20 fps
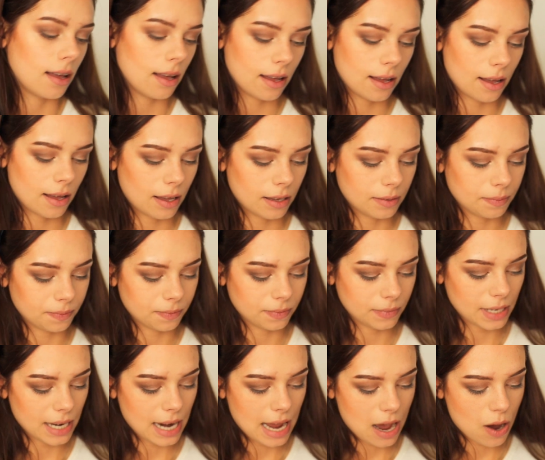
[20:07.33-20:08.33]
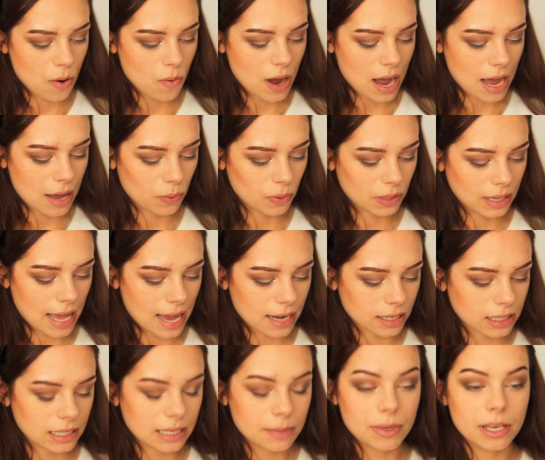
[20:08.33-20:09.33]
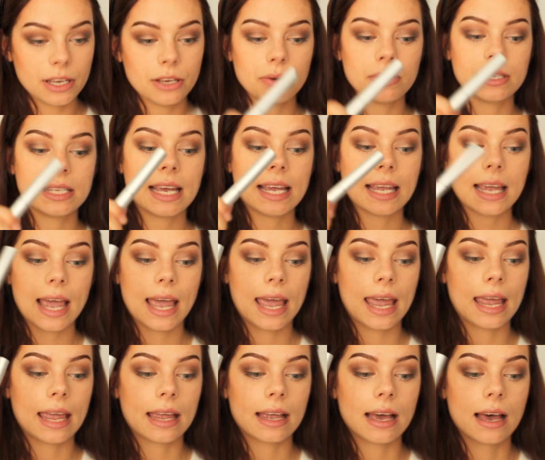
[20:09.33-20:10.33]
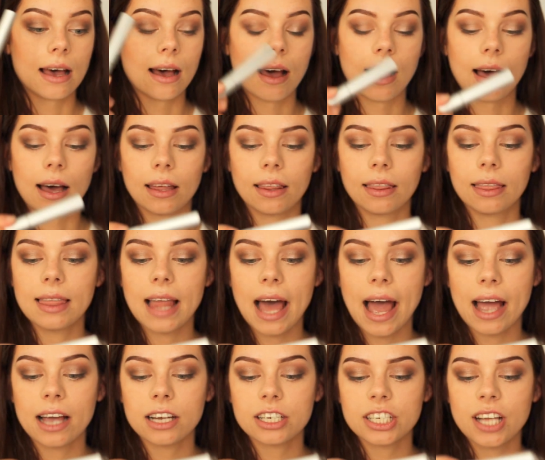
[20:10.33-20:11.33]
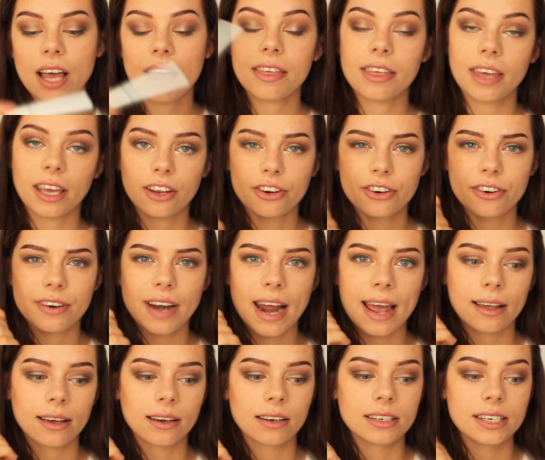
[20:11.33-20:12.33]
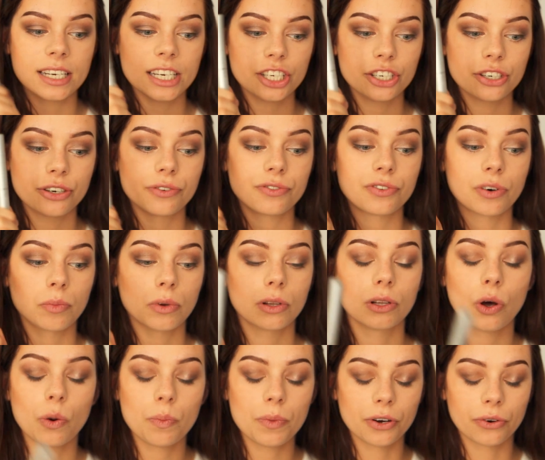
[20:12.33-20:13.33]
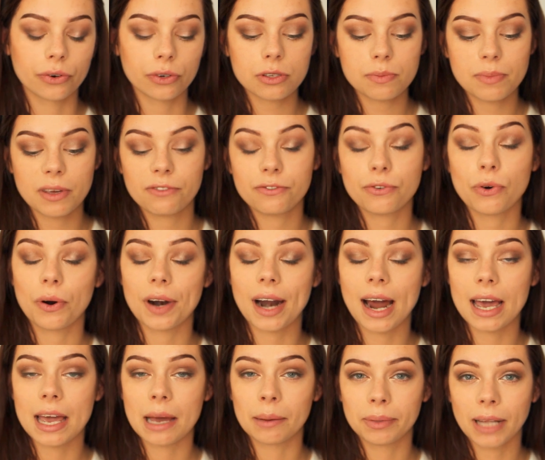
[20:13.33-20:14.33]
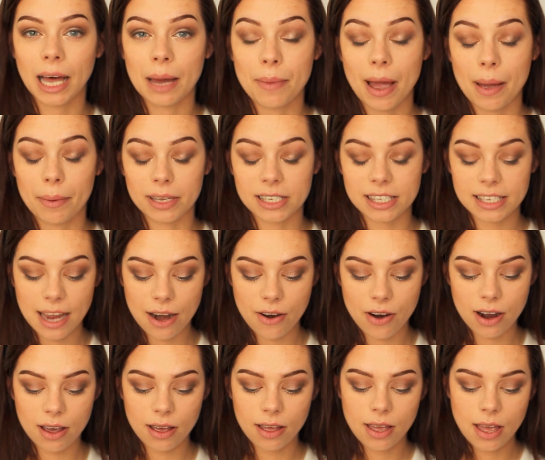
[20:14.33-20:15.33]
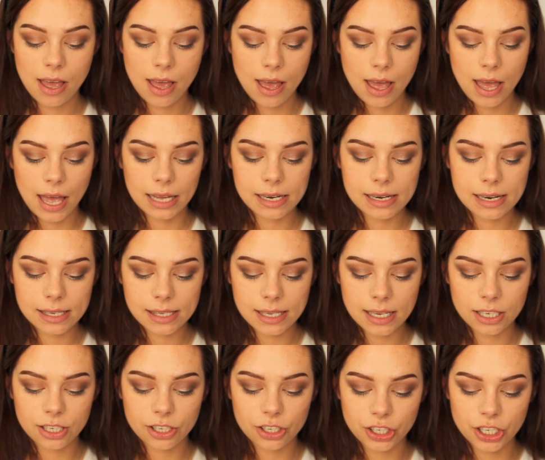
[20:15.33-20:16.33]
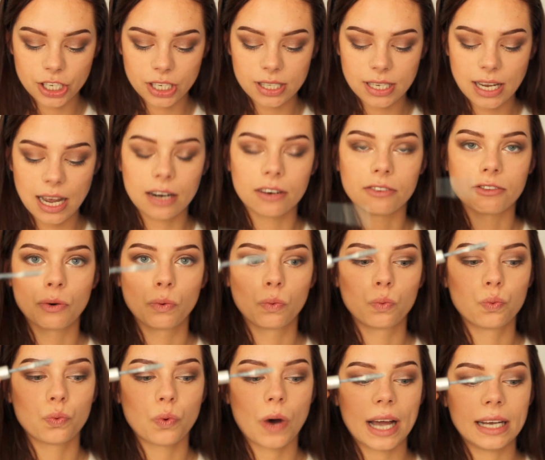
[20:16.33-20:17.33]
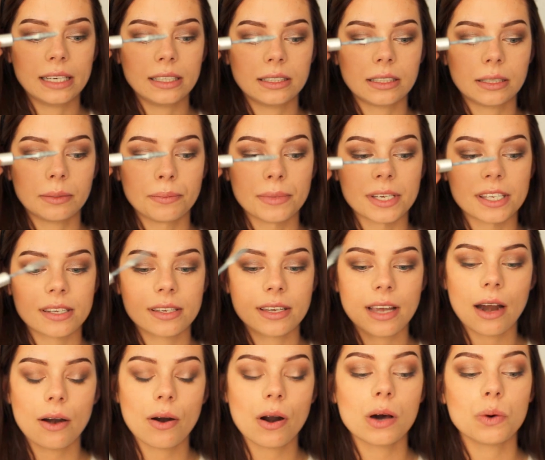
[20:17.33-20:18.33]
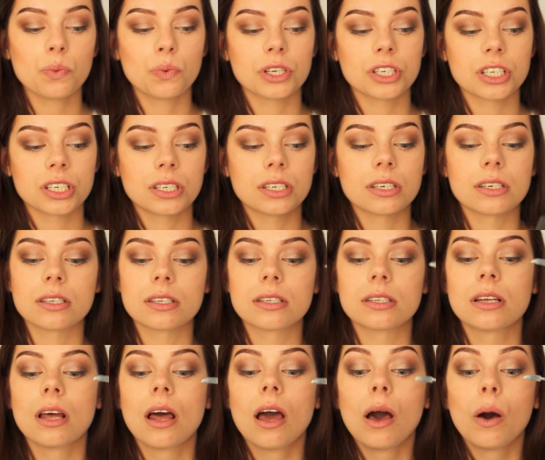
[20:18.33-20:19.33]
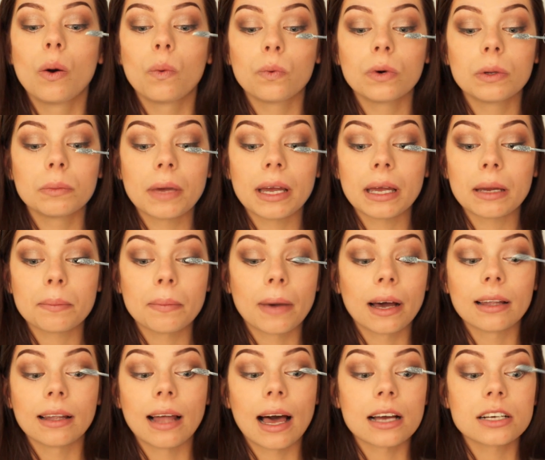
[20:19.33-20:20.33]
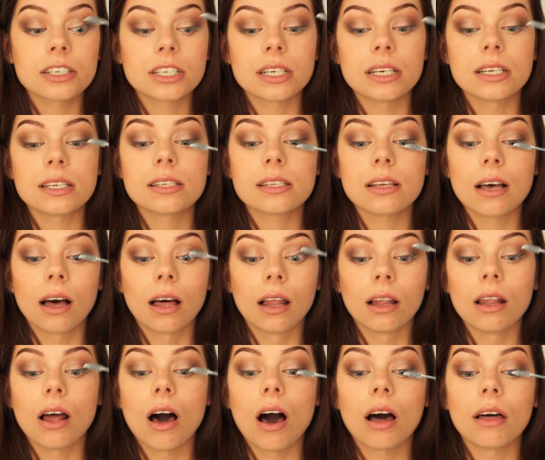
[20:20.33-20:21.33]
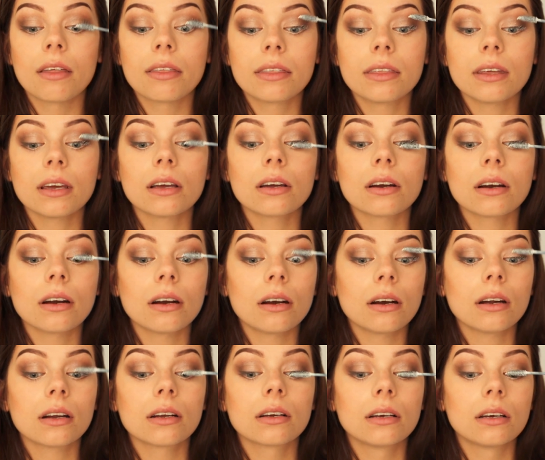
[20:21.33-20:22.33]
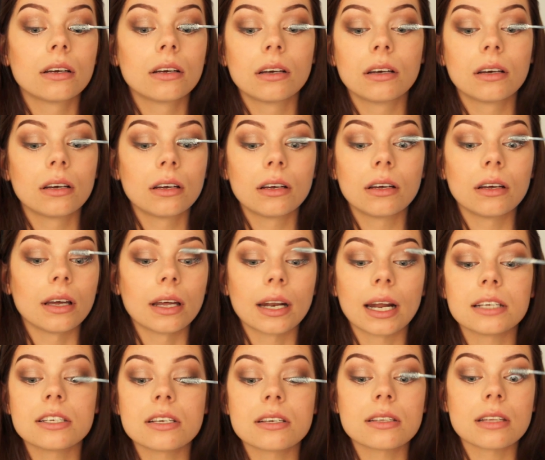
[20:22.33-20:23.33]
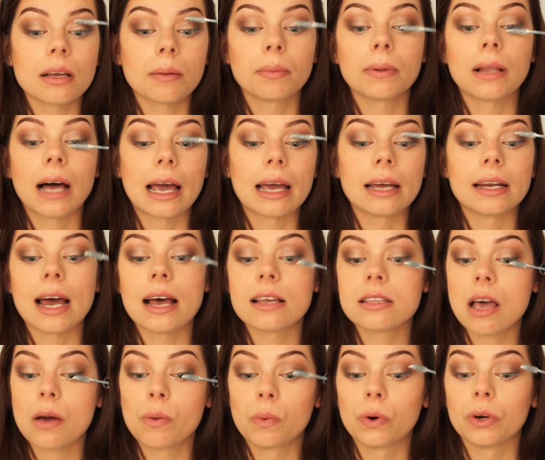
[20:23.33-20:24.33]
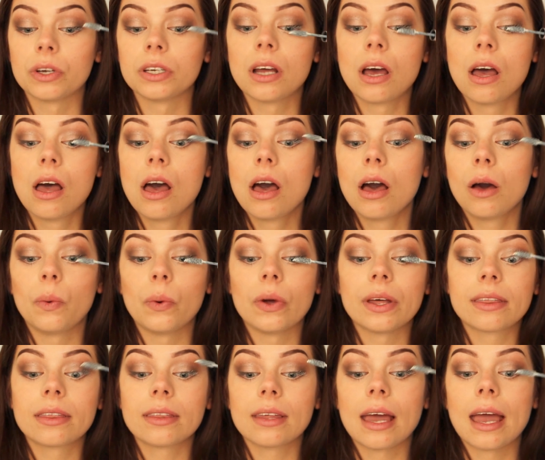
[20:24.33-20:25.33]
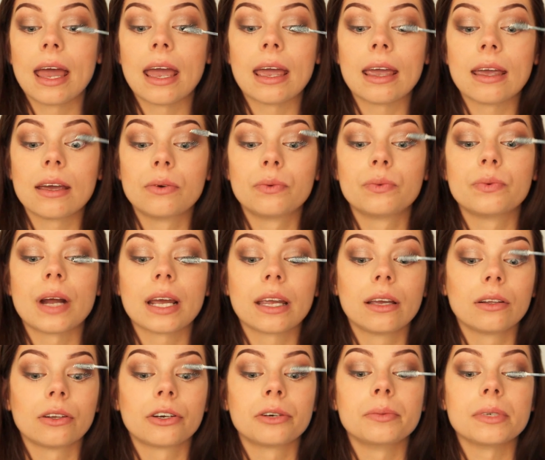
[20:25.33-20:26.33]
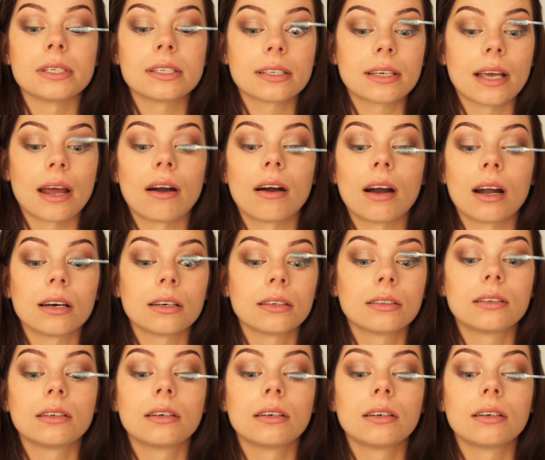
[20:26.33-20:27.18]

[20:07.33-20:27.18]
Now I will actually be using a lash thickener and conditioner from GloMinerals before I apply my mascara. And this is just kind of a white mascara, which just will make my lashes a lot thicker. And I just apply it as I would with a regular mascara.